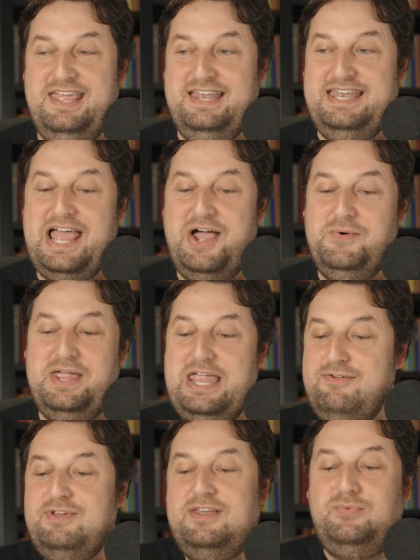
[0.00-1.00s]
Now,
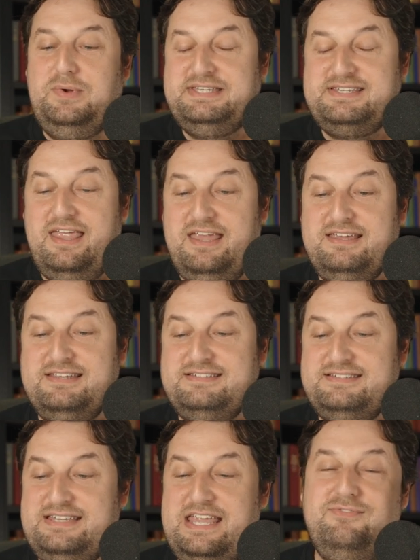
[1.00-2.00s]
even if we take
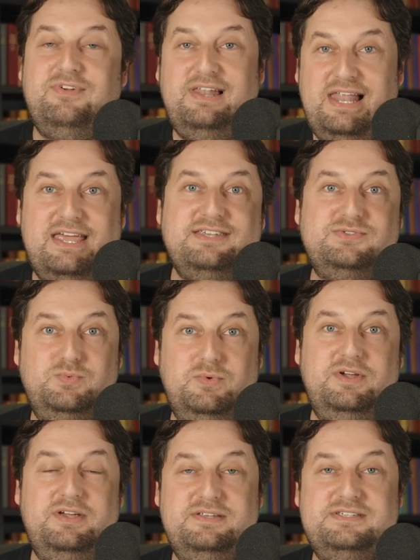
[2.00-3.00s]
Stephen Lett's
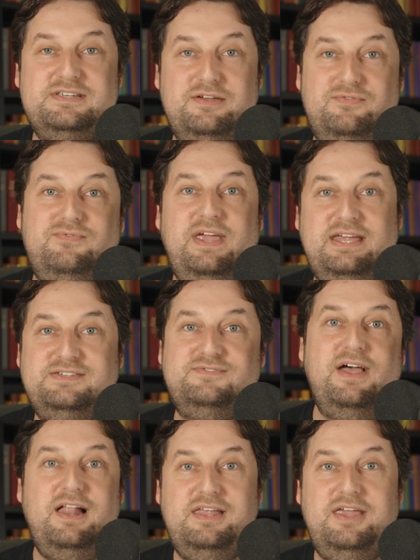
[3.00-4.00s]
words at face
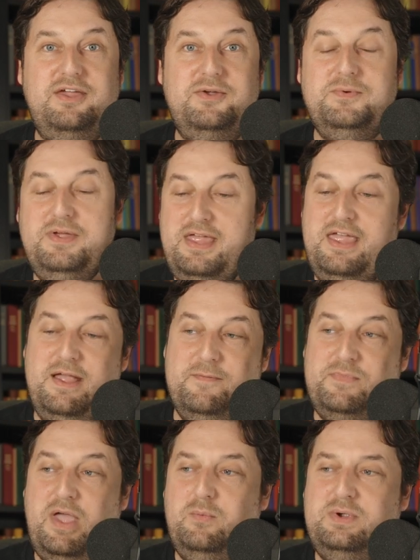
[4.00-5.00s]
value
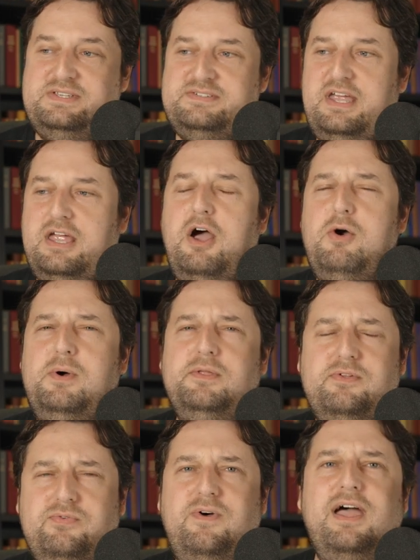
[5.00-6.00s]
and we say, oh, well,
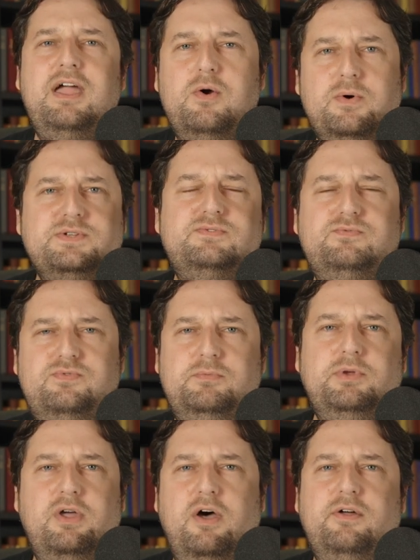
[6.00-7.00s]
the fire wasn't
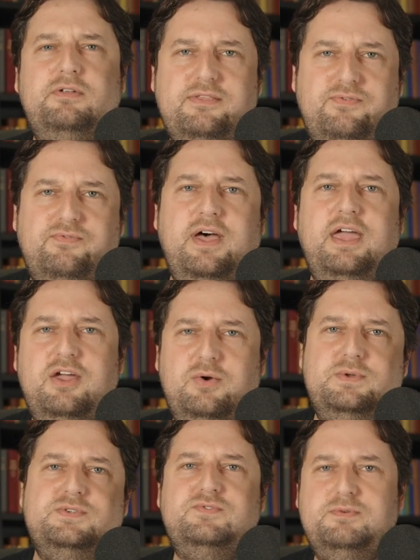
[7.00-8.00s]
from God, the fire
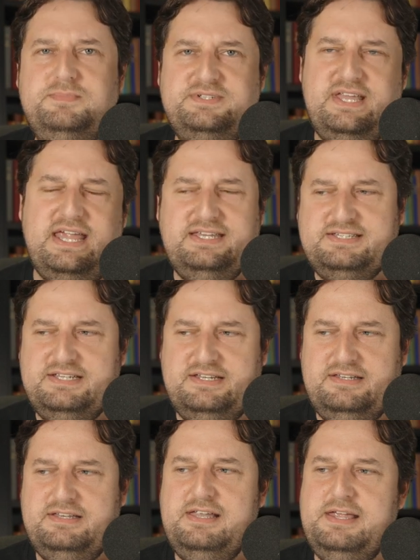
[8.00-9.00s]
was from
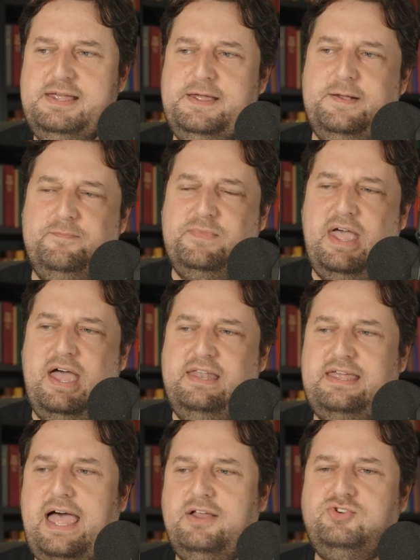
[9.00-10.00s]
Satan,
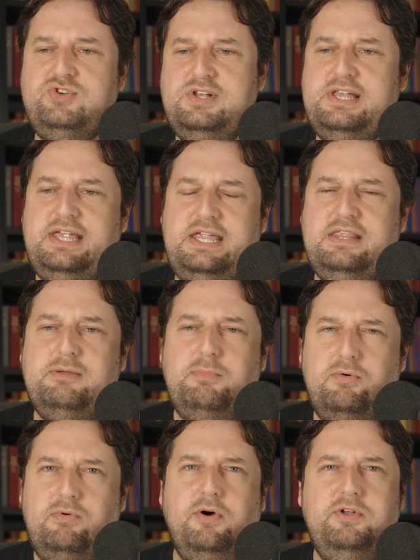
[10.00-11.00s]
and actually the
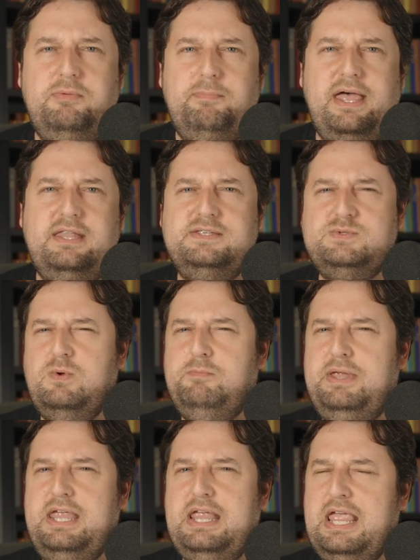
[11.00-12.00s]
marauder bands were
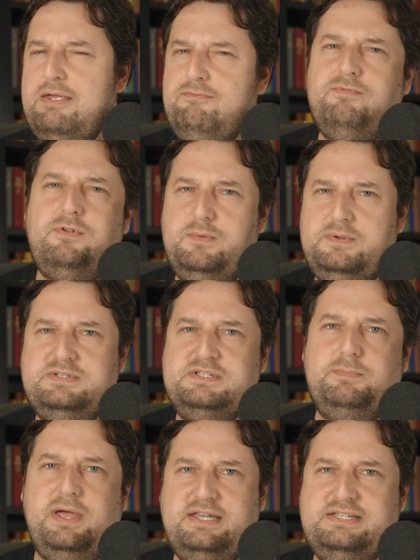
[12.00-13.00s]
being
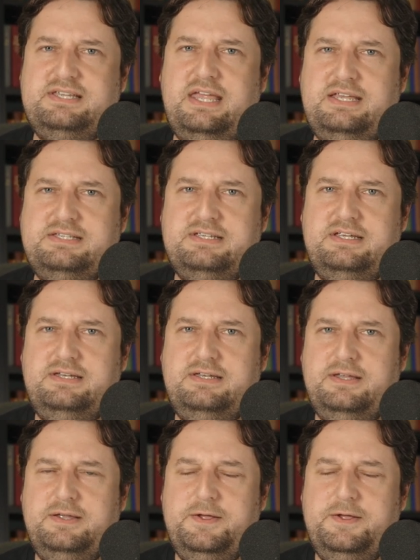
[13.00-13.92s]
influenced by Satan,